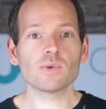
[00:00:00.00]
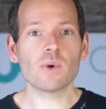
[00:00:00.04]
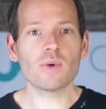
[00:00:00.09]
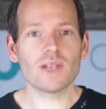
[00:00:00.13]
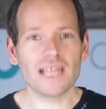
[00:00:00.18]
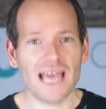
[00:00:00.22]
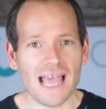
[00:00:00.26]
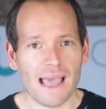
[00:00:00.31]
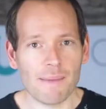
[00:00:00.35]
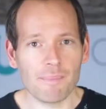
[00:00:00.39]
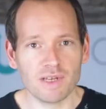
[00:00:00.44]
what will
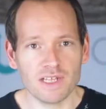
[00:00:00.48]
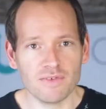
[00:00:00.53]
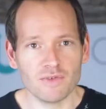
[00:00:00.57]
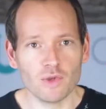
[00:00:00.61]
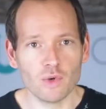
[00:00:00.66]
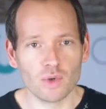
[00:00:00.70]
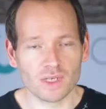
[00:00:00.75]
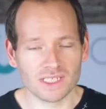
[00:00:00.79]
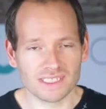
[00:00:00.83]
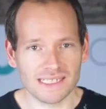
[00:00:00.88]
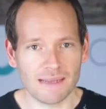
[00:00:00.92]
happen if
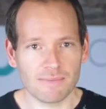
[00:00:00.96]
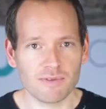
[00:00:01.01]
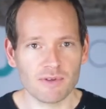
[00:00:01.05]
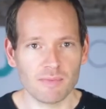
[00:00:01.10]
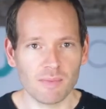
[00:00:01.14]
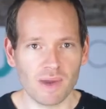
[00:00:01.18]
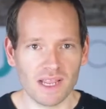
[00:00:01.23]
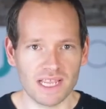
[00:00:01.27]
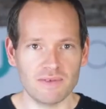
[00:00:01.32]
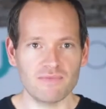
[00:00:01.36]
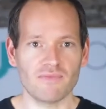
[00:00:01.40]
you accept
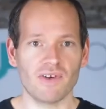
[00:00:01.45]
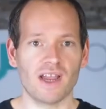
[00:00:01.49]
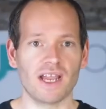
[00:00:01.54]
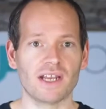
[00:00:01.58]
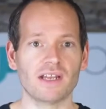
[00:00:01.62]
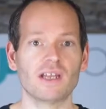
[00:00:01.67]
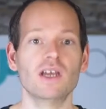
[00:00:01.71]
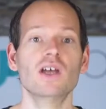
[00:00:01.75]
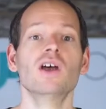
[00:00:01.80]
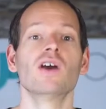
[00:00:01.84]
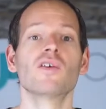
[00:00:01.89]
my invite.
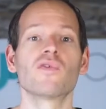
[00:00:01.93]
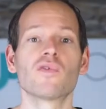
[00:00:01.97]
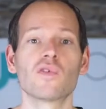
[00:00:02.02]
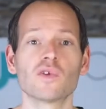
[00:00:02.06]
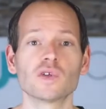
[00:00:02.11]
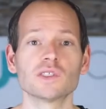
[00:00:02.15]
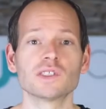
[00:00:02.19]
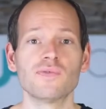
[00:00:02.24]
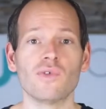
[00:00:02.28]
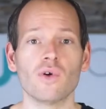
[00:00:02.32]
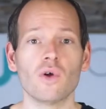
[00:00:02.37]

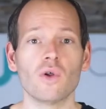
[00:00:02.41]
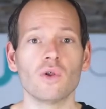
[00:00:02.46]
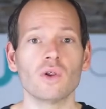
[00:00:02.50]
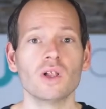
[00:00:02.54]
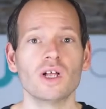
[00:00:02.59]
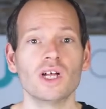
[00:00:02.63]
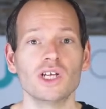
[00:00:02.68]
First of all,